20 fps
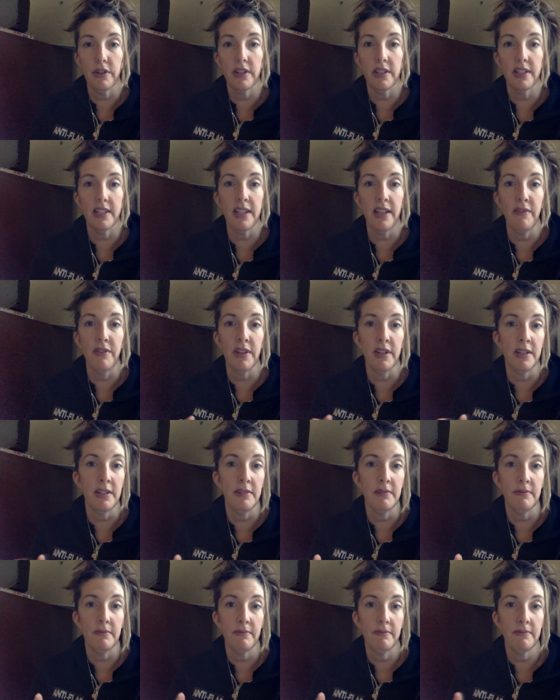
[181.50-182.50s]
of
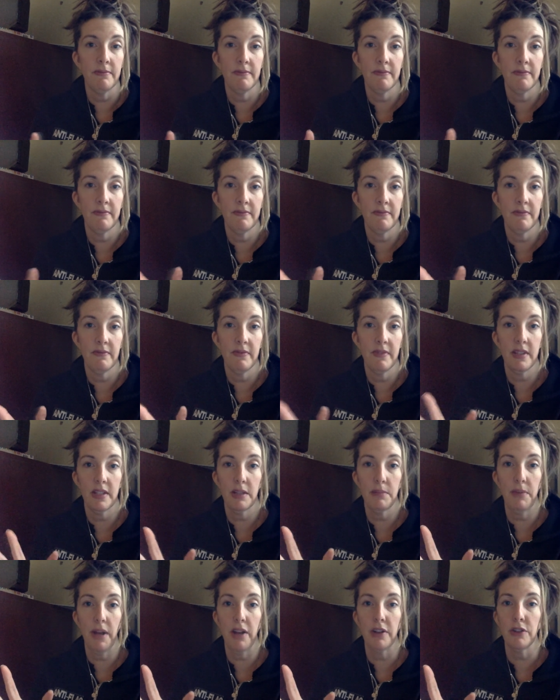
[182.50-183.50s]
seven
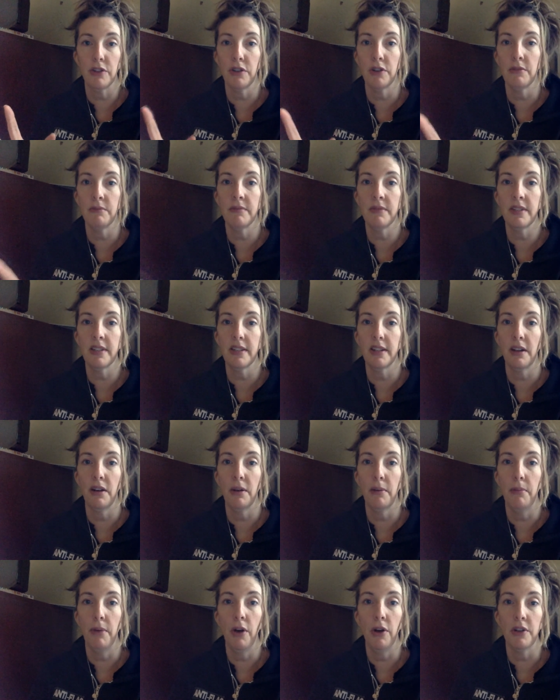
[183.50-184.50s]
spectrums.
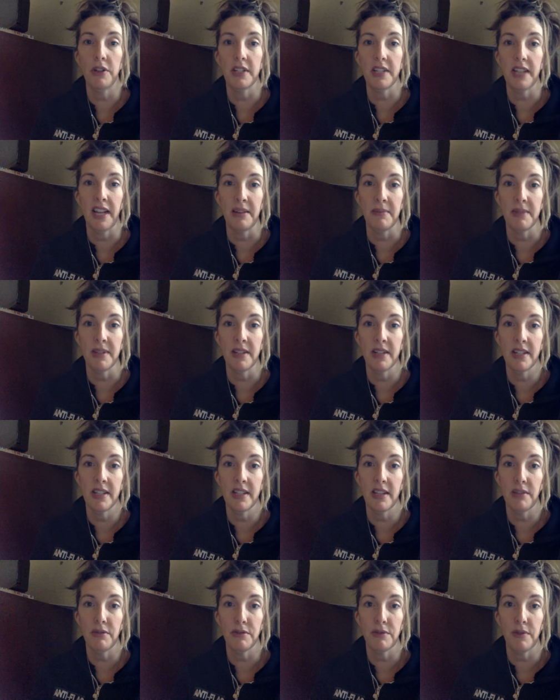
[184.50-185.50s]
Paul
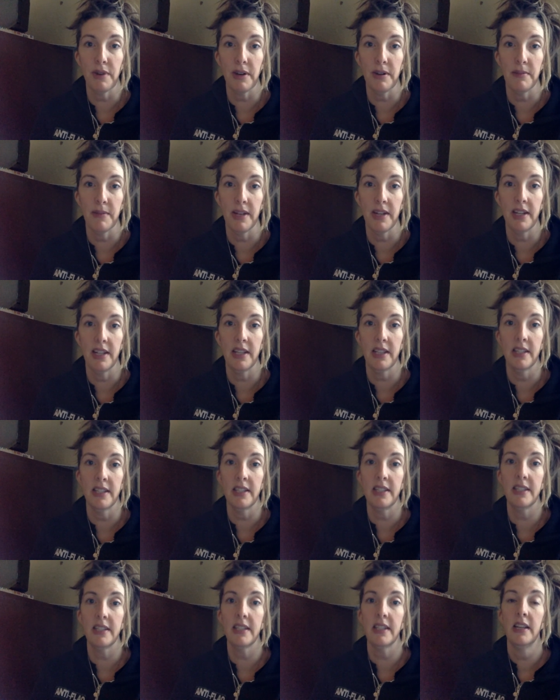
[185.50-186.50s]
Stamens, I would recommend
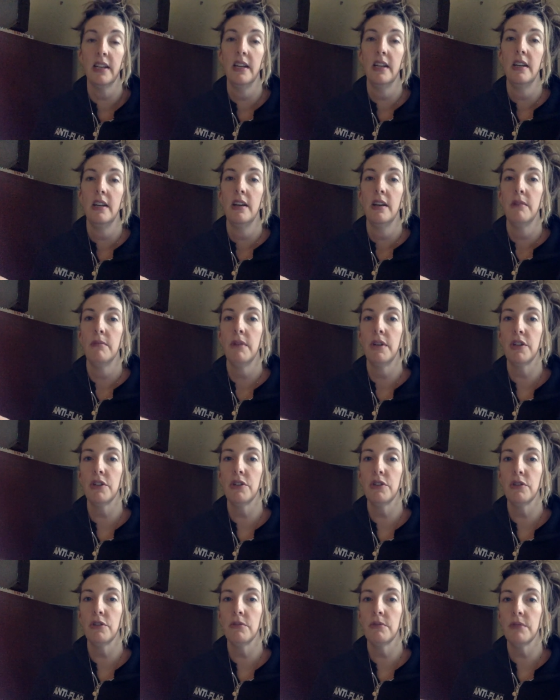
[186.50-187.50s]
his
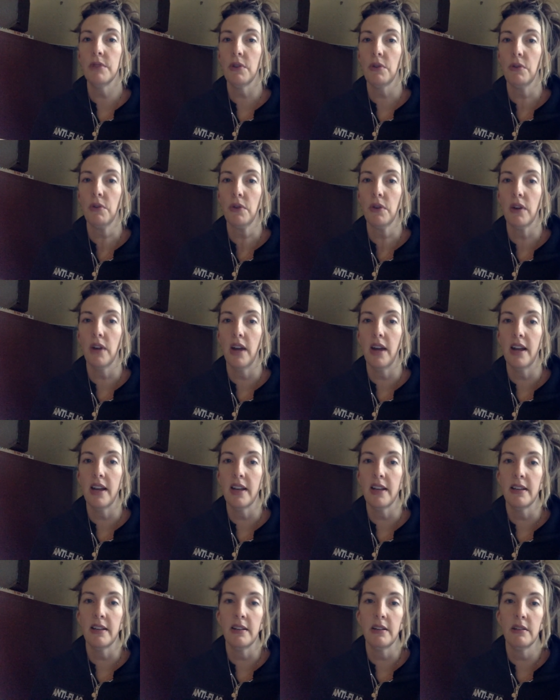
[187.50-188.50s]
mushrooms, or
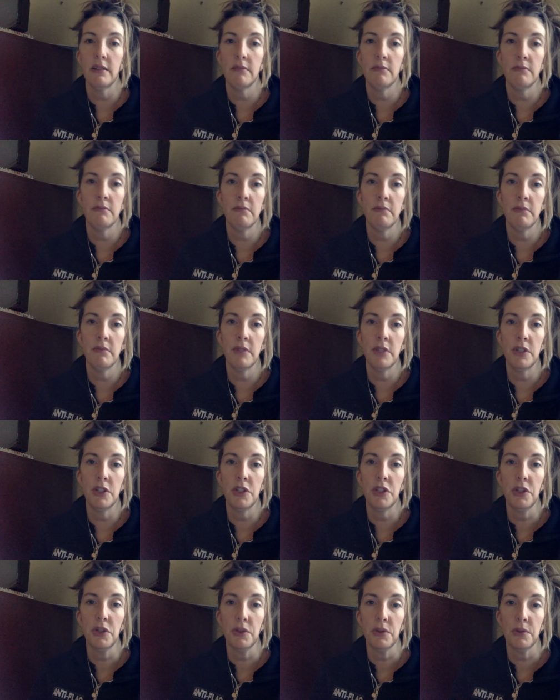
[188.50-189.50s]
I
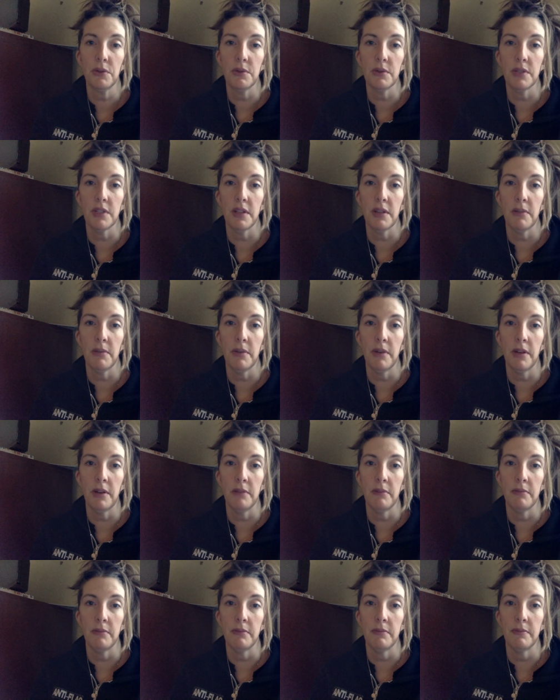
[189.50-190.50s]
do
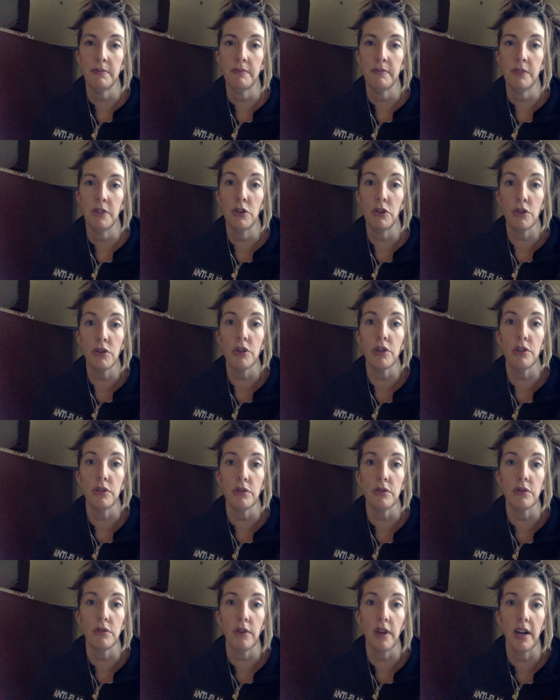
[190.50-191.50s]
some
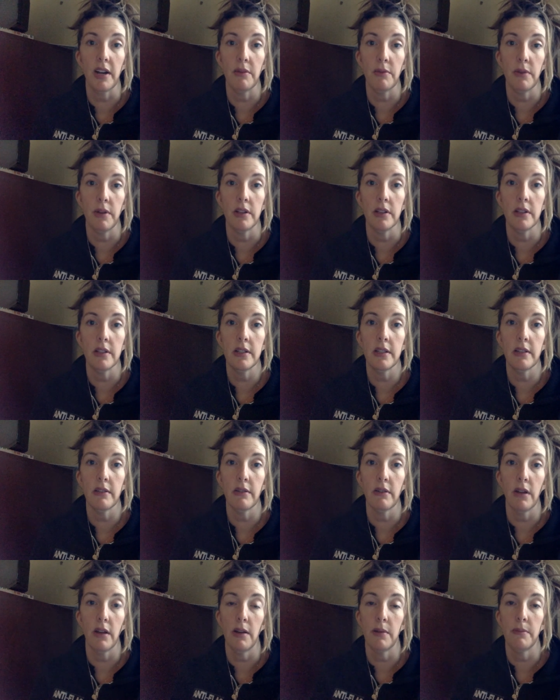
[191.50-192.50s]
nutritional grade ones
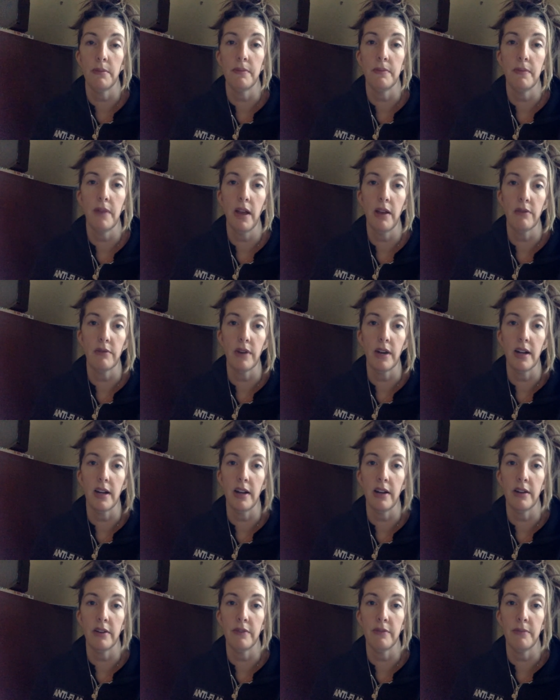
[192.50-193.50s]
right
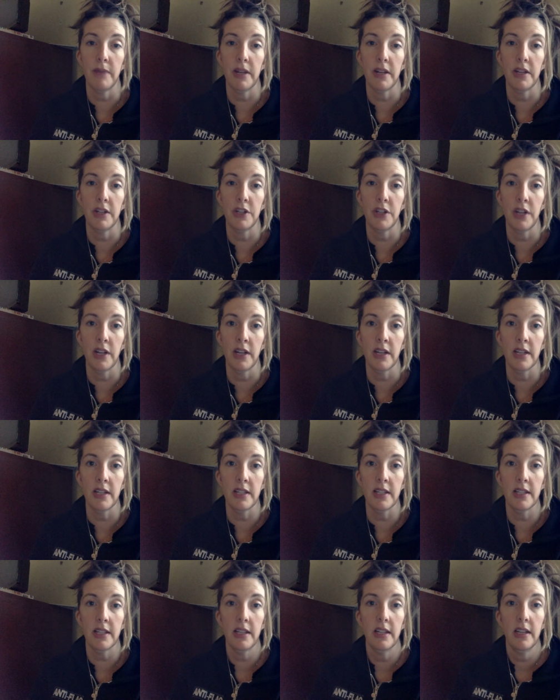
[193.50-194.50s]
out of Metagenics.
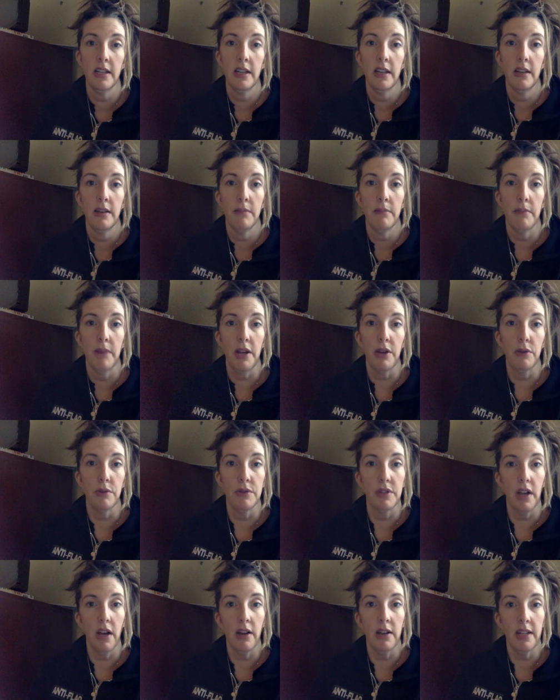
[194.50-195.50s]

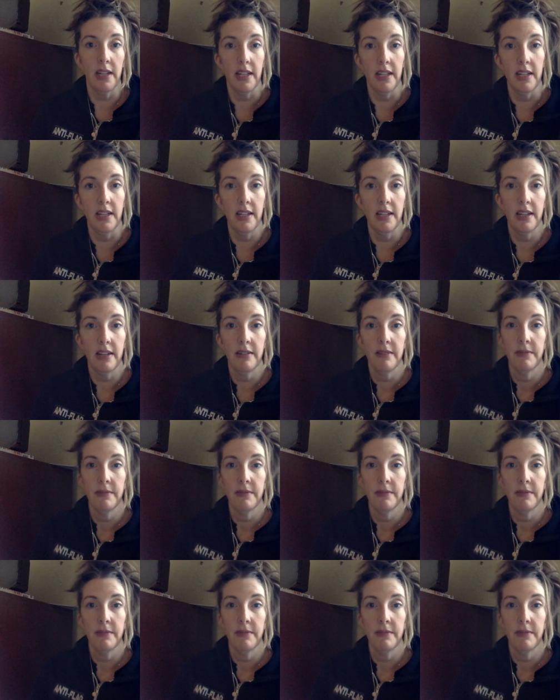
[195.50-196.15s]
Mycotoki